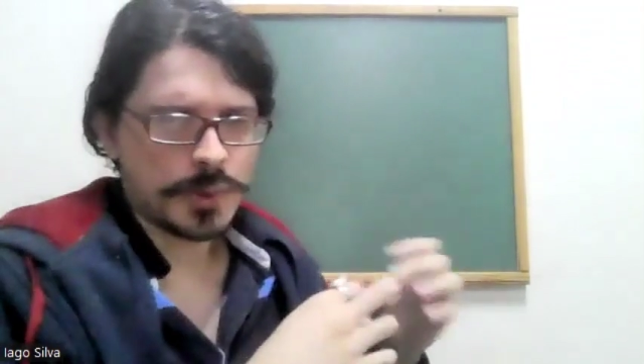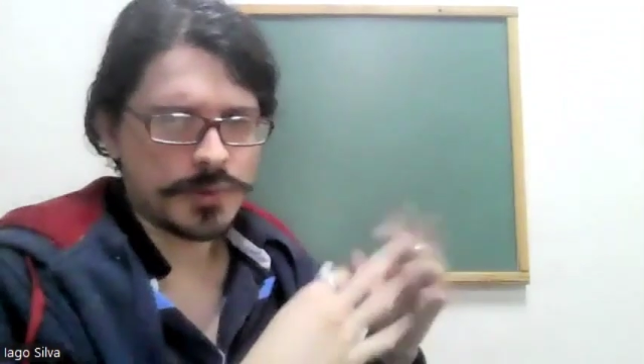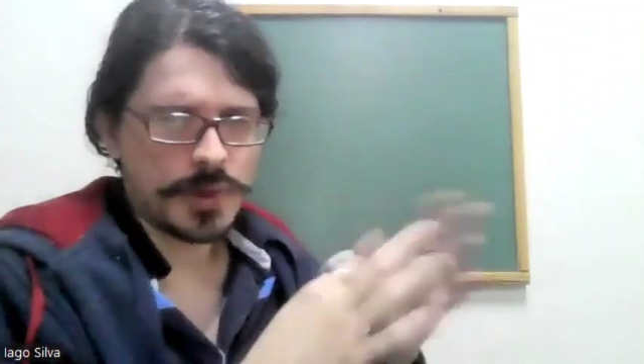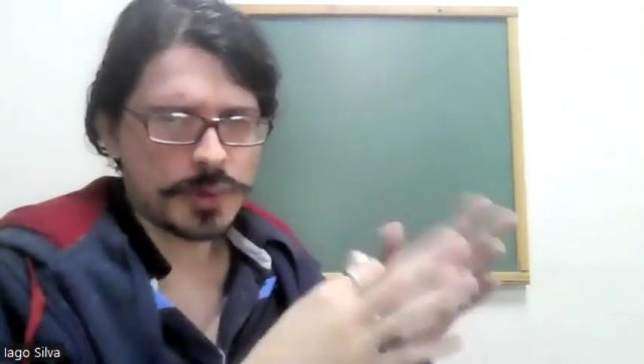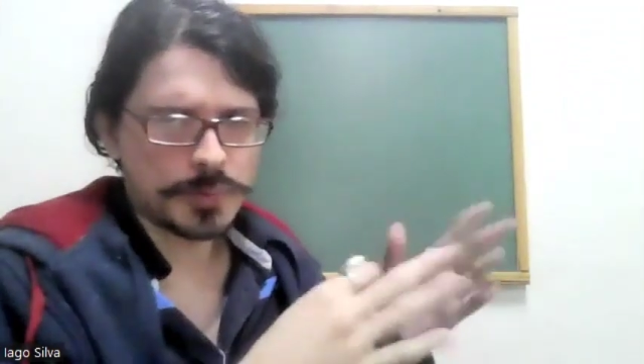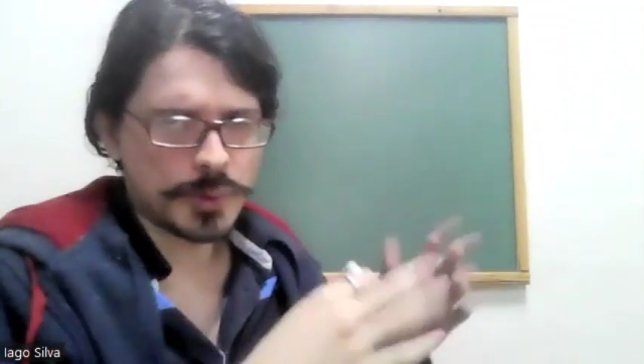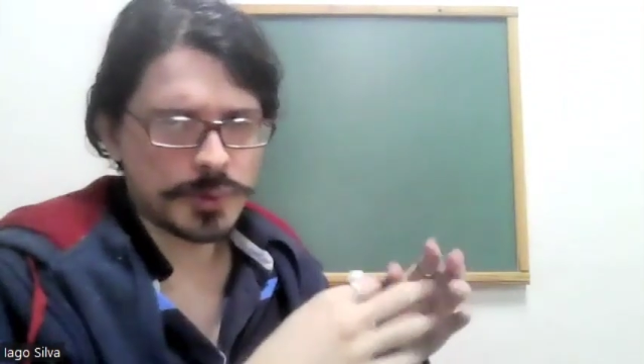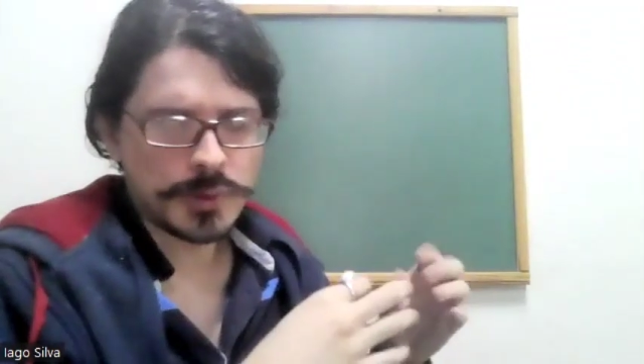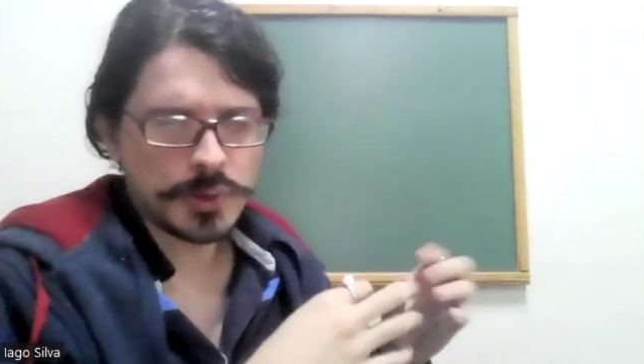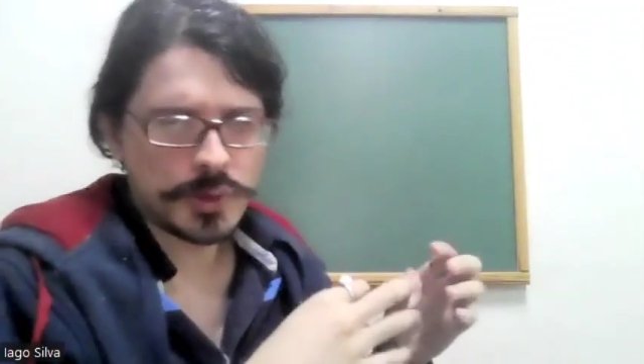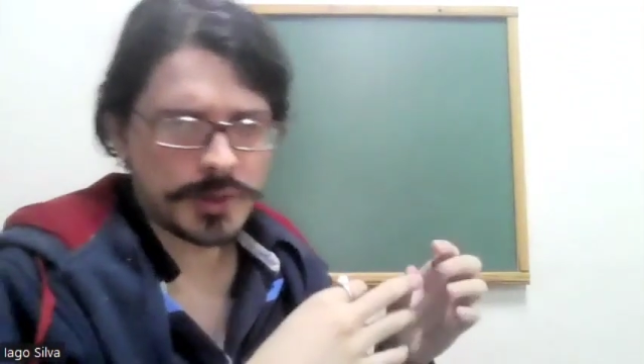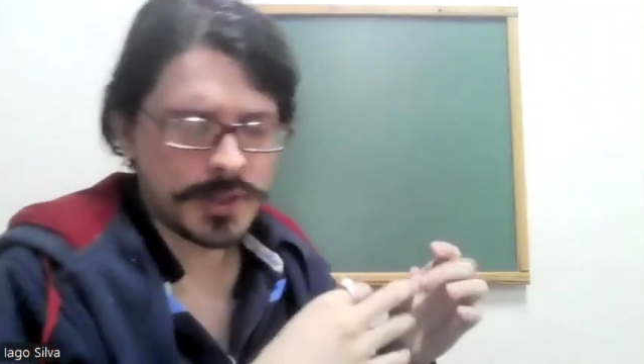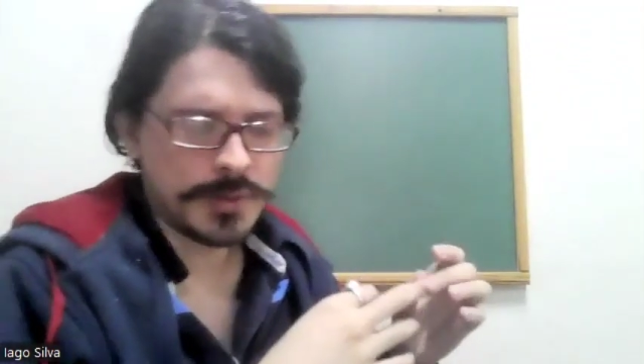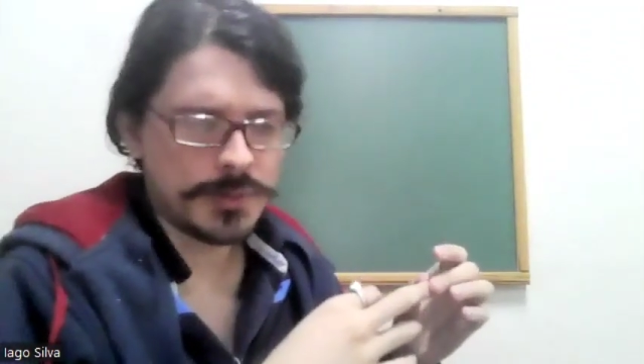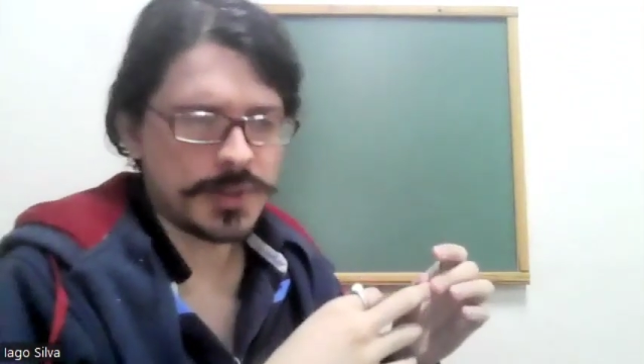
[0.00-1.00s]
without proving
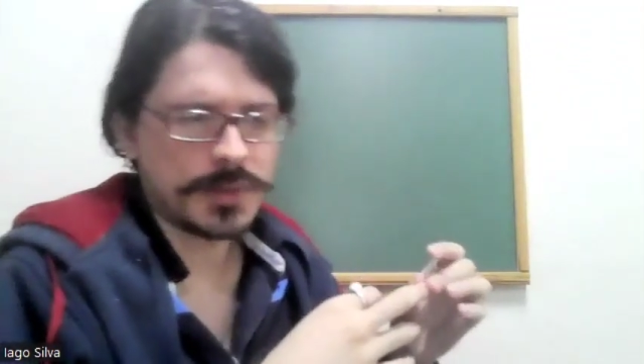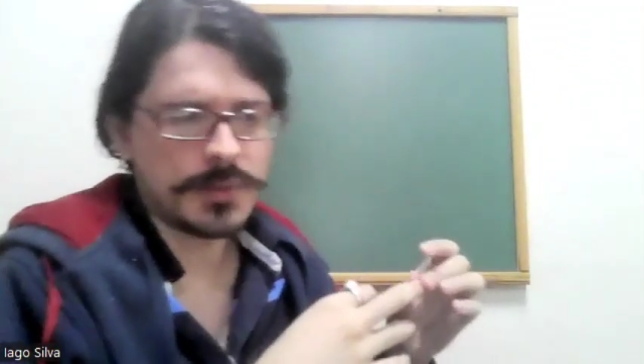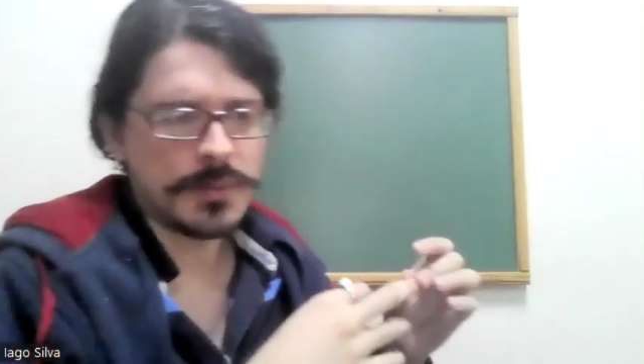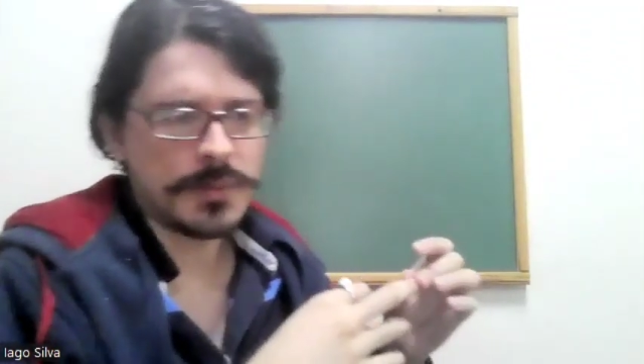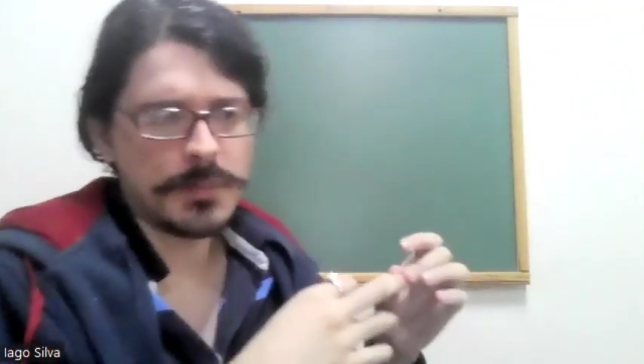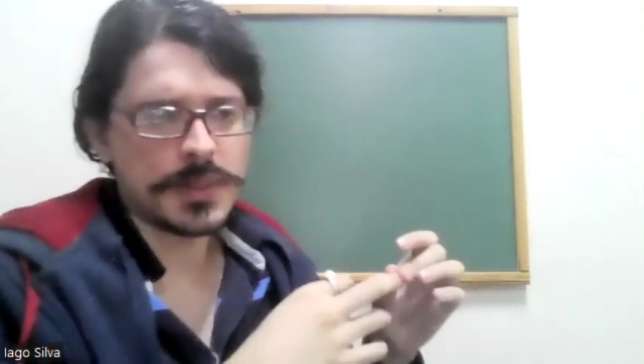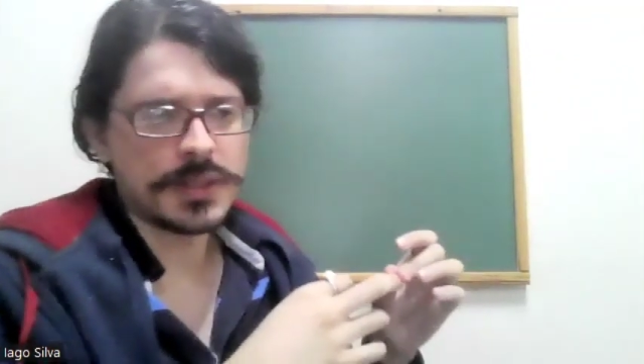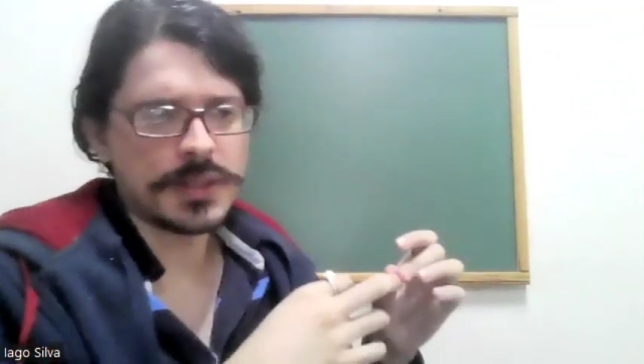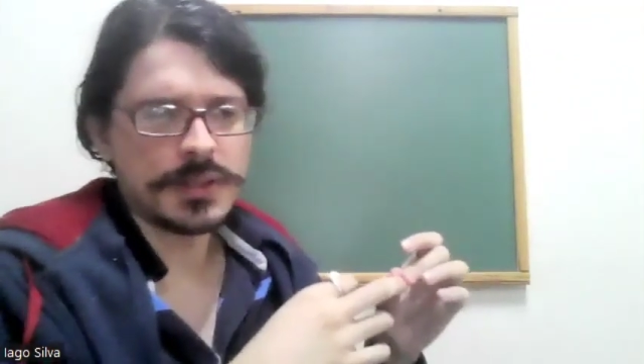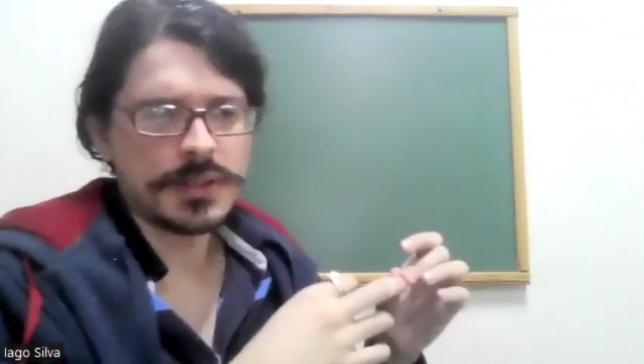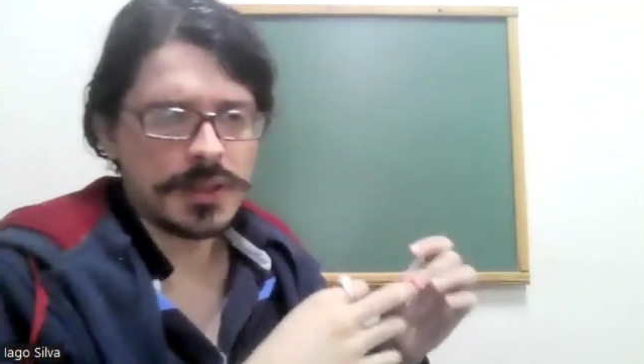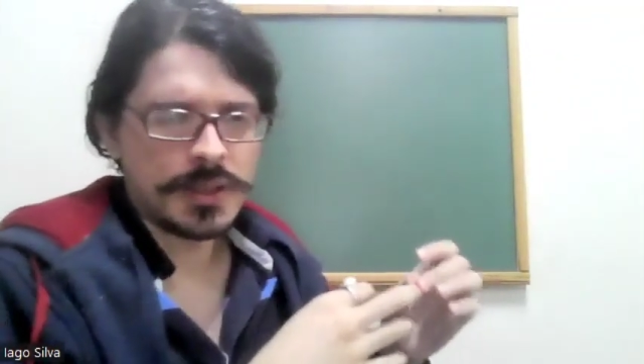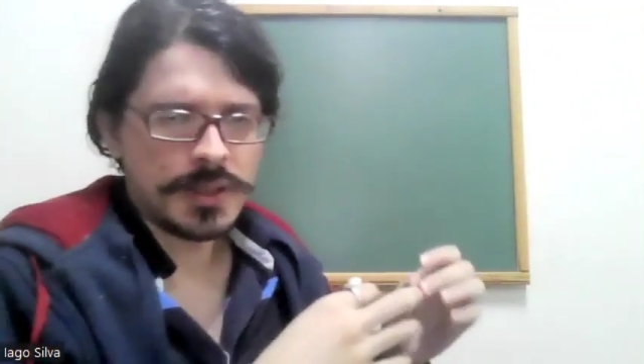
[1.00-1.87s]
or anything, but